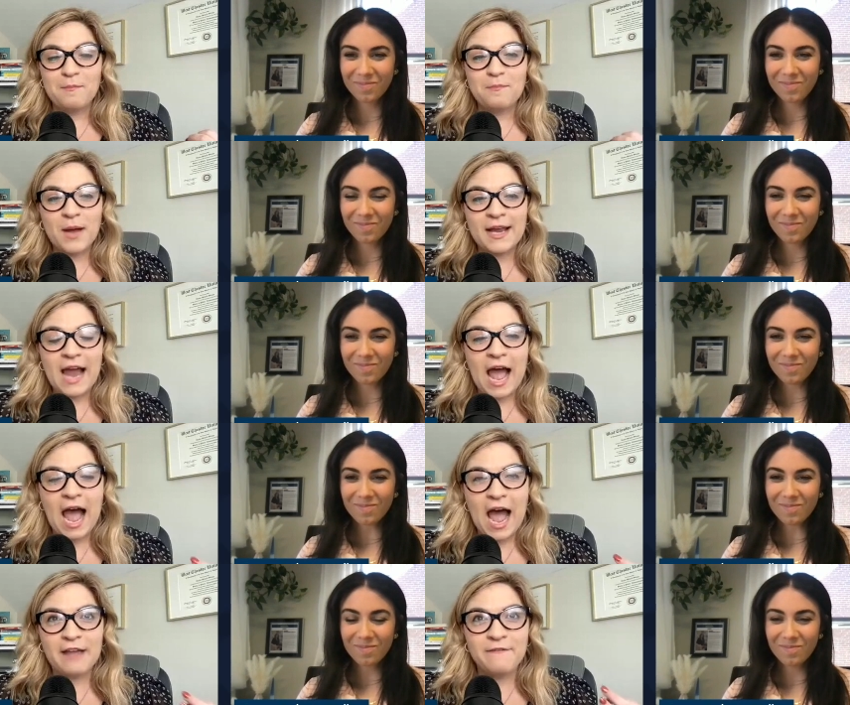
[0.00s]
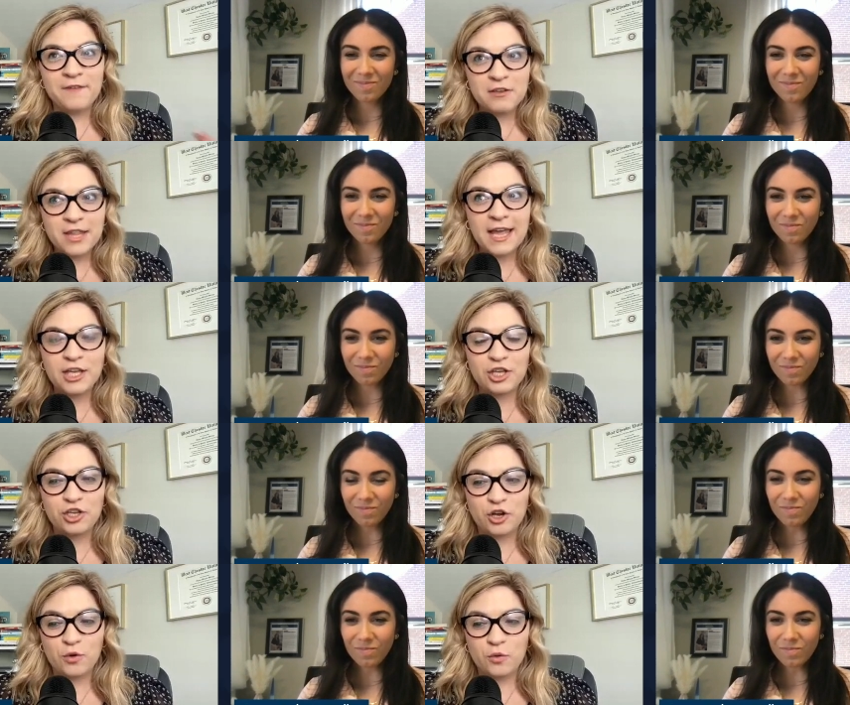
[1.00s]
Speaker 1: But I feel like,
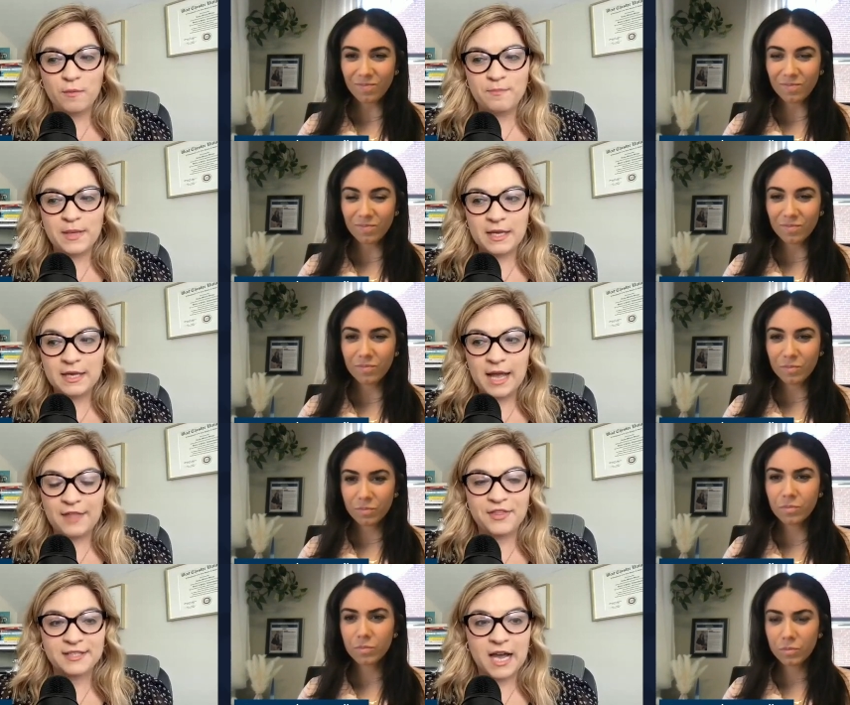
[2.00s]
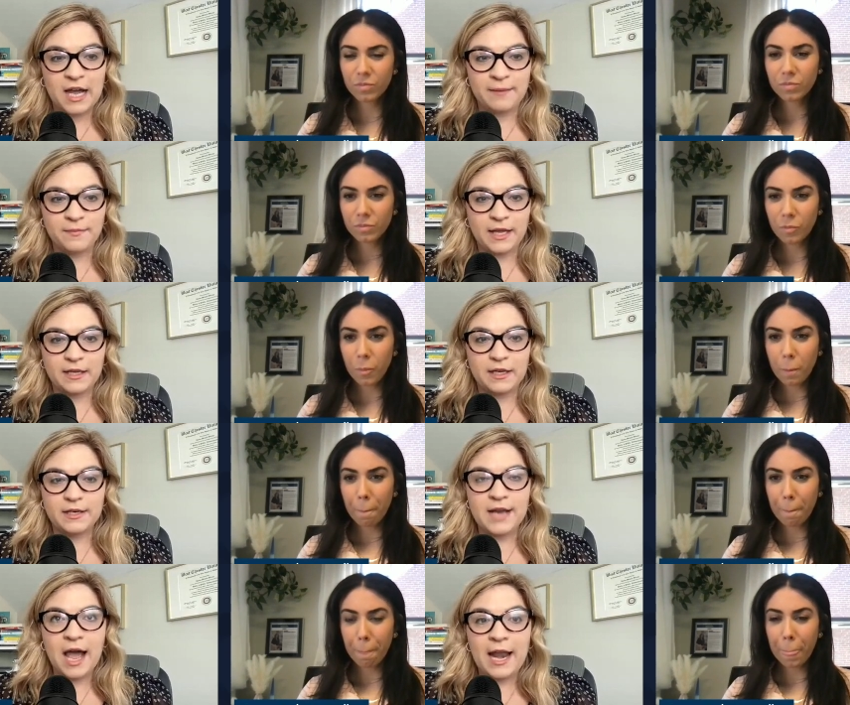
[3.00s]
you know, being at the time, like
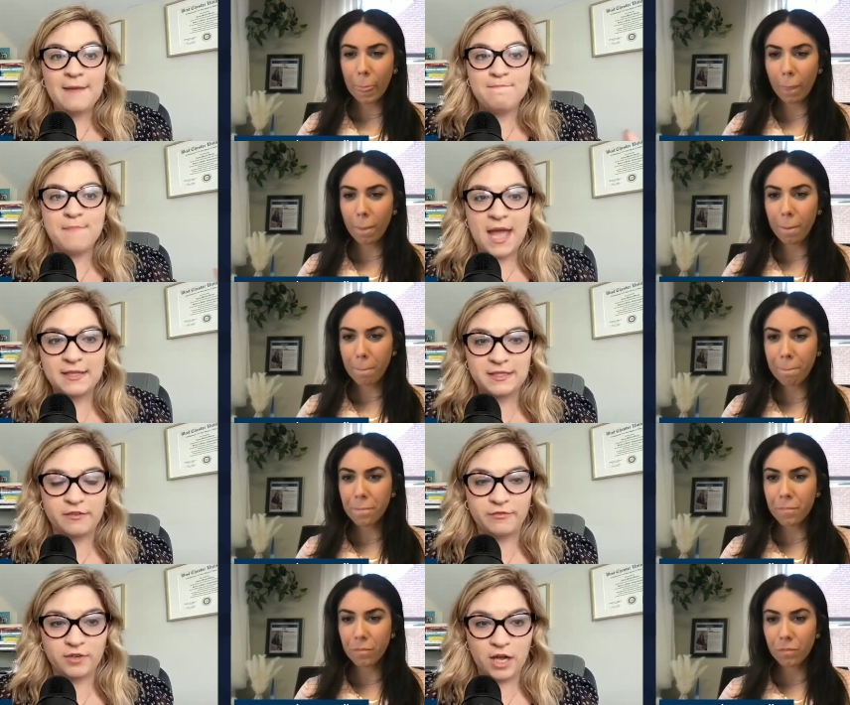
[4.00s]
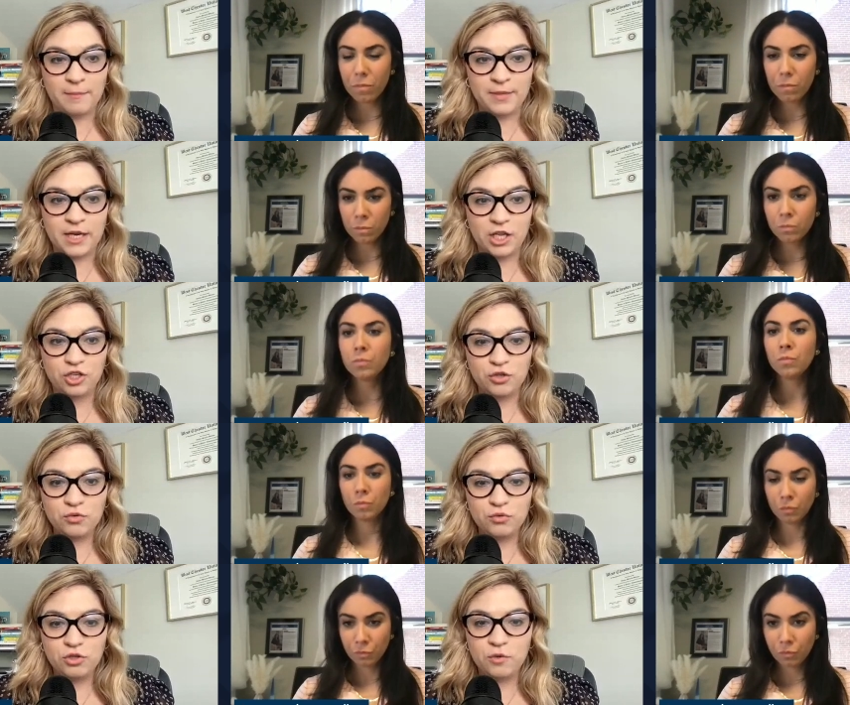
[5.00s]
not a massive company,
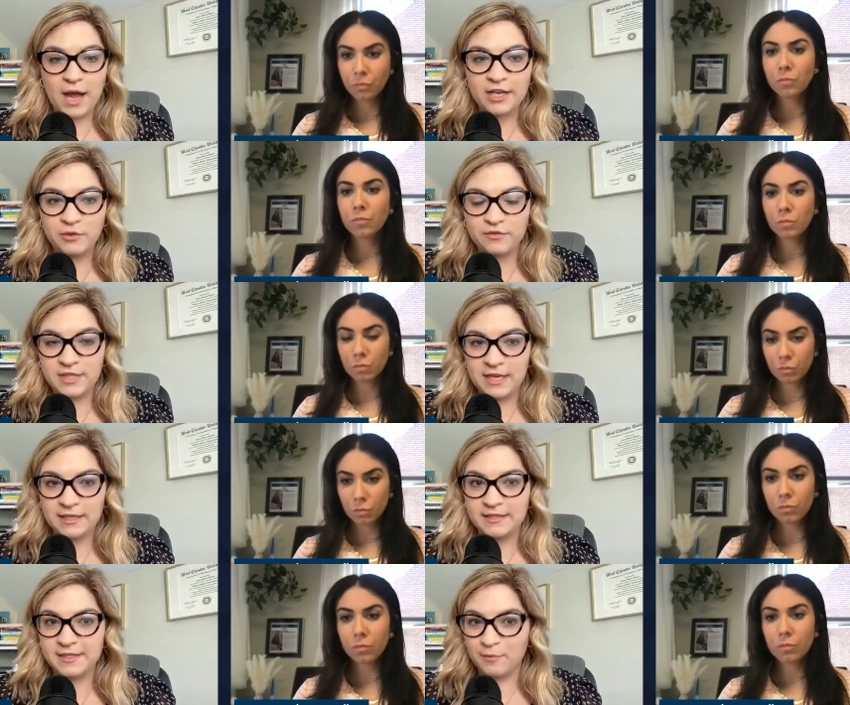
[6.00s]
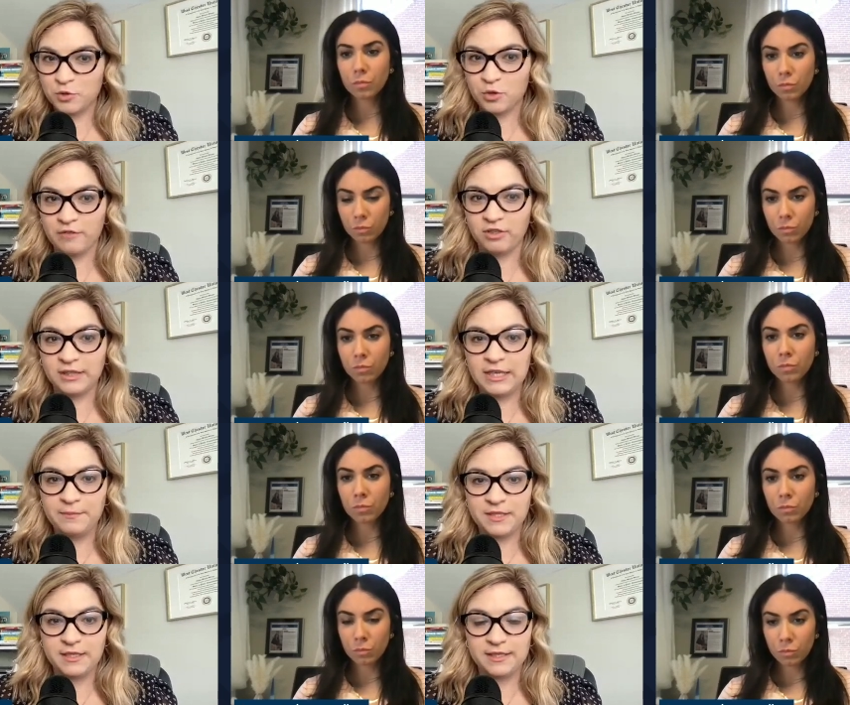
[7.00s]
you had to have taken some sort of a
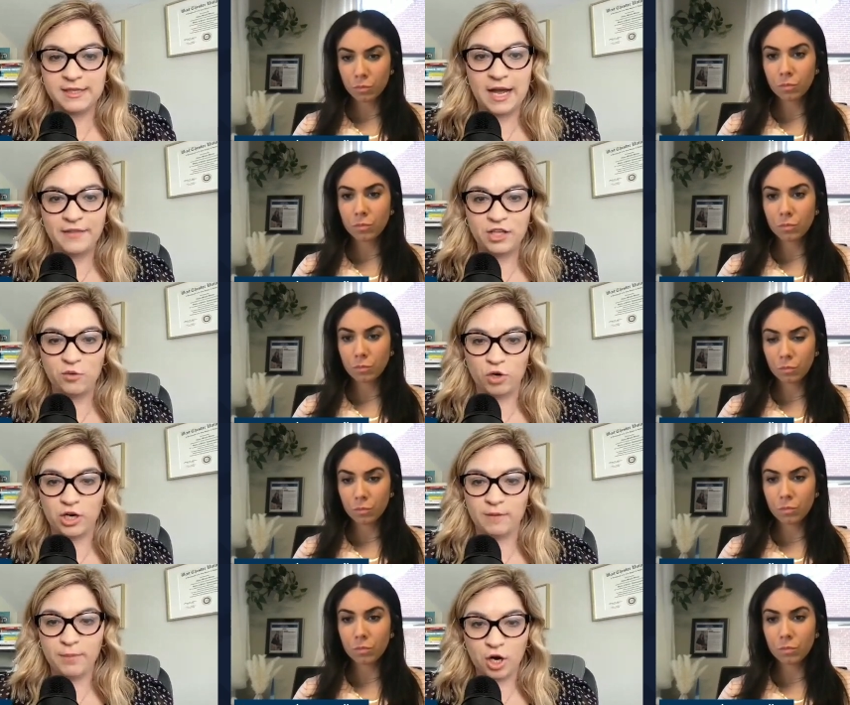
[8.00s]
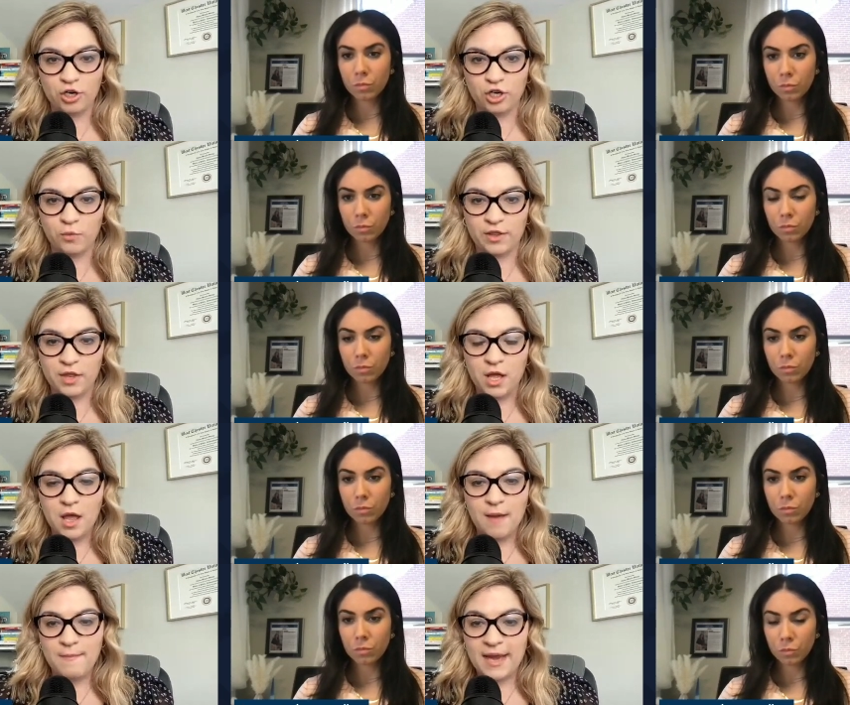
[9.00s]
leap to decide that you were going to partner with
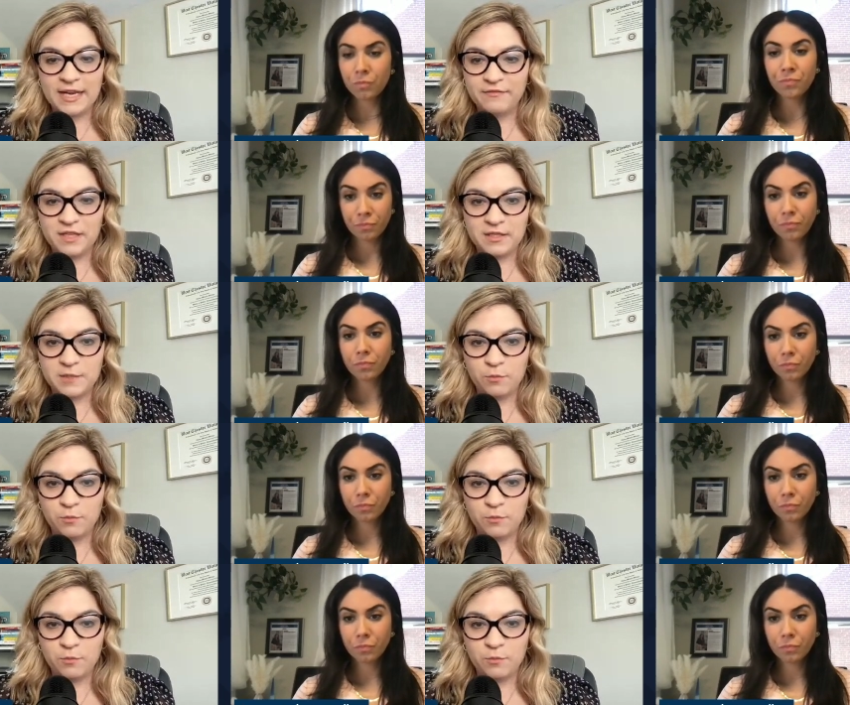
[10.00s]
many of these